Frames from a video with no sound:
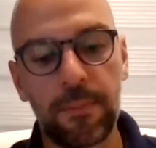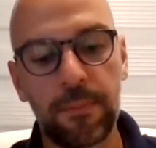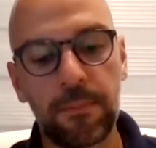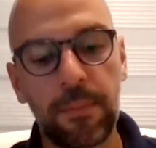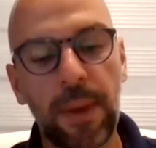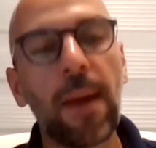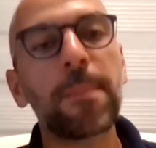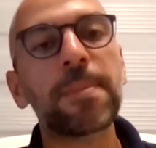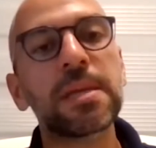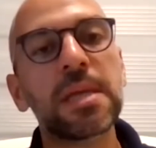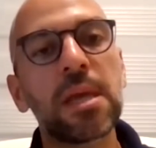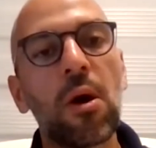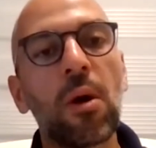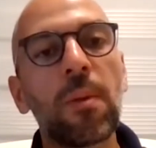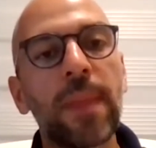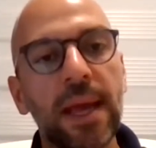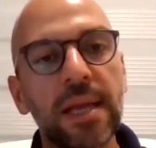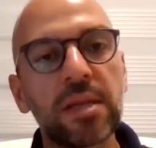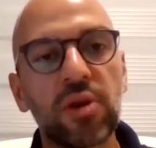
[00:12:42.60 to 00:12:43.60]
biopsy
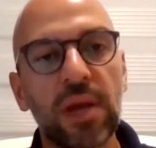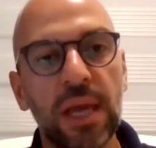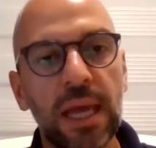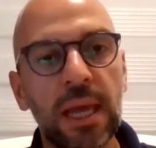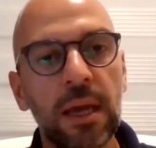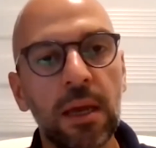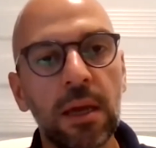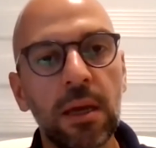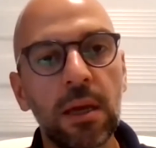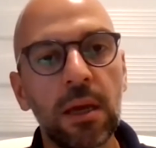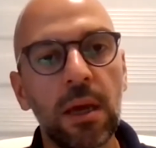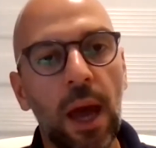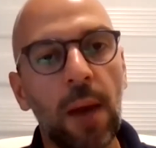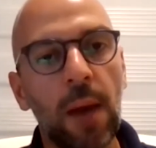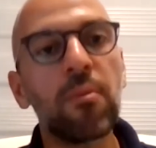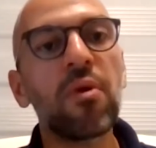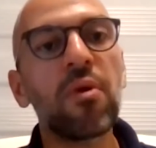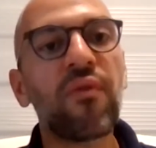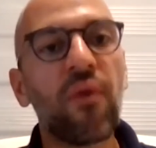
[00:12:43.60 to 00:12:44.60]
on day 3
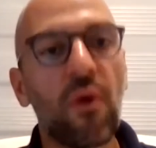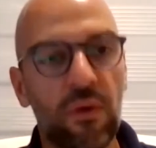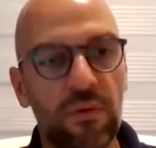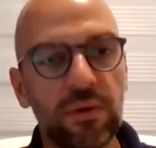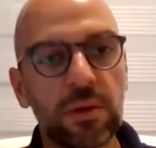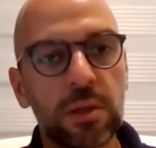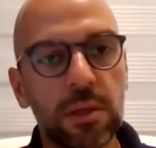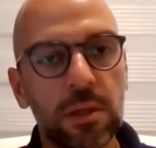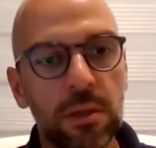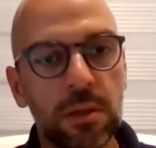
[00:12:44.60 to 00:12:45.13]
and move forward.